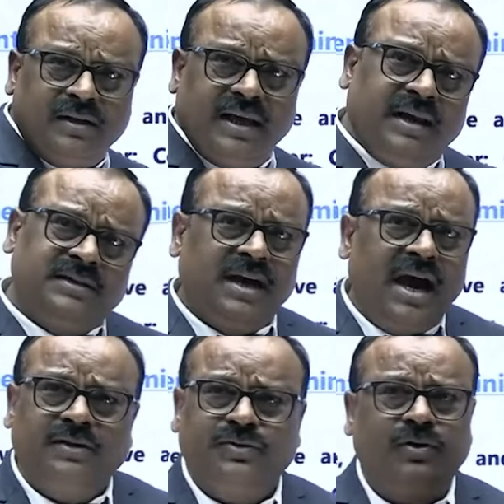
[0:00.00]
there is
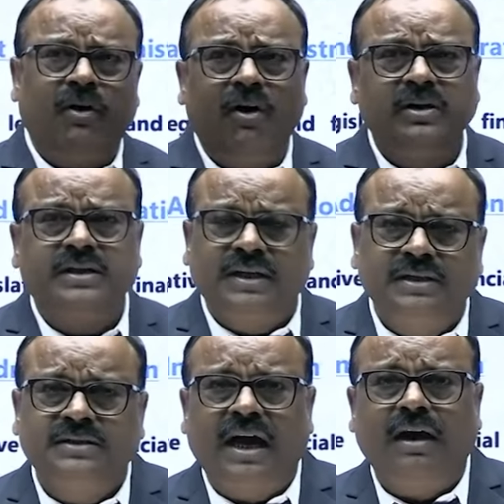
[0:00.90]
also all the
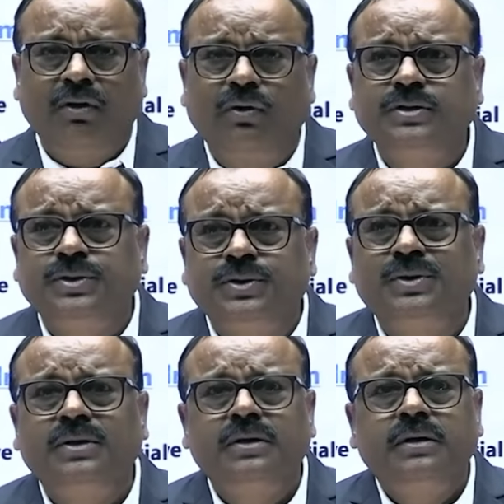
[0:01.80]
things are known to
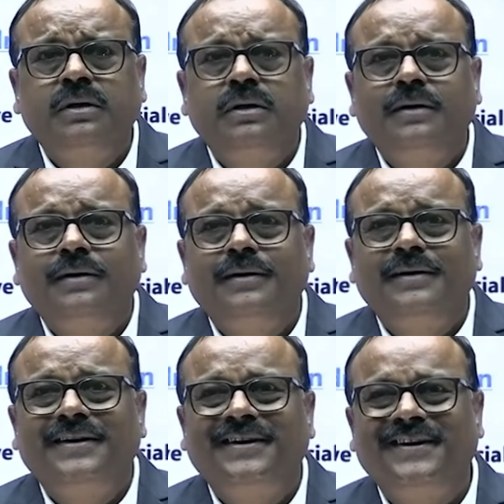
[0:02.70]
you.
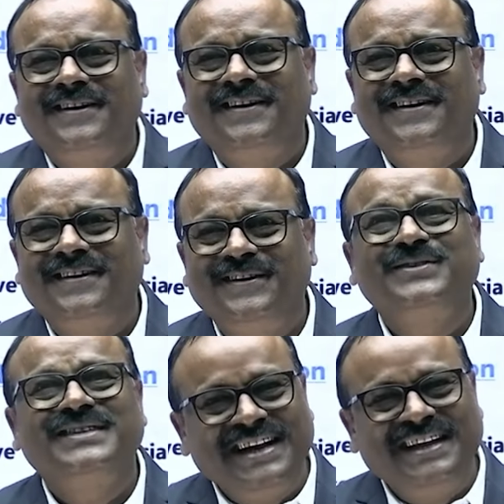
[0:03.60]
You
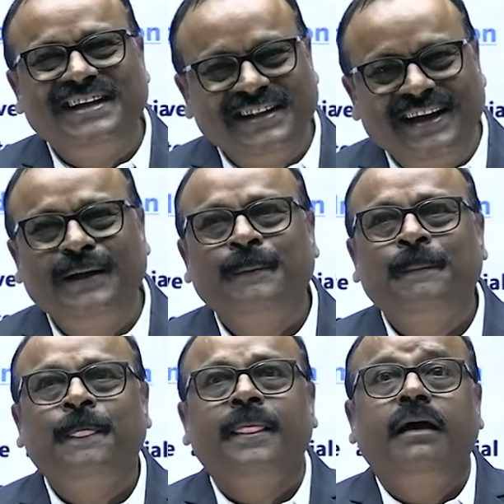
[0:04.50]
study in the
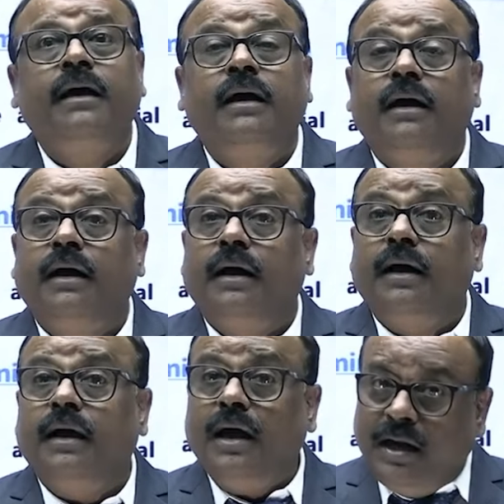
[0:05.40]

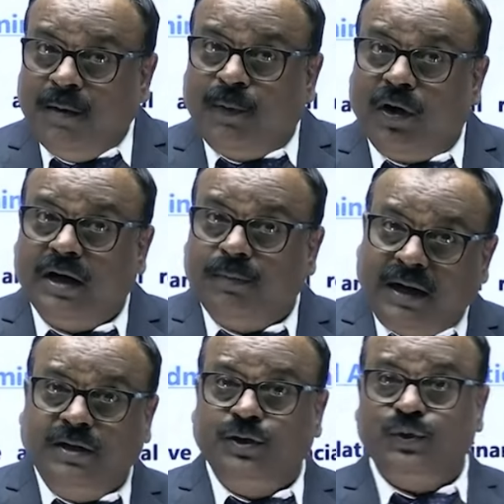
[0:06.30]
Indian Polity,
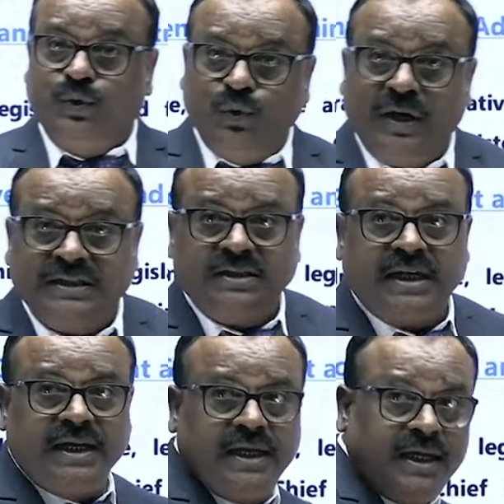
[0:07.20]
but you do not
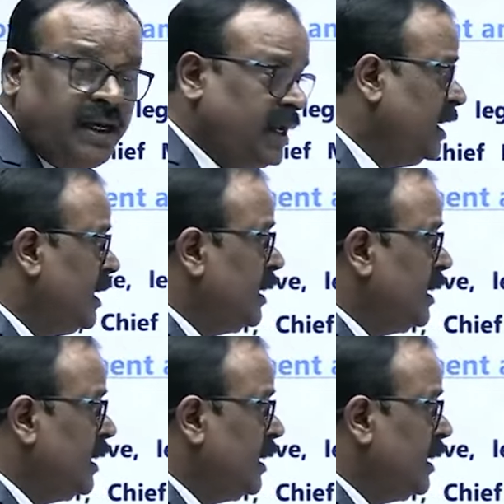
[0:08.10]
study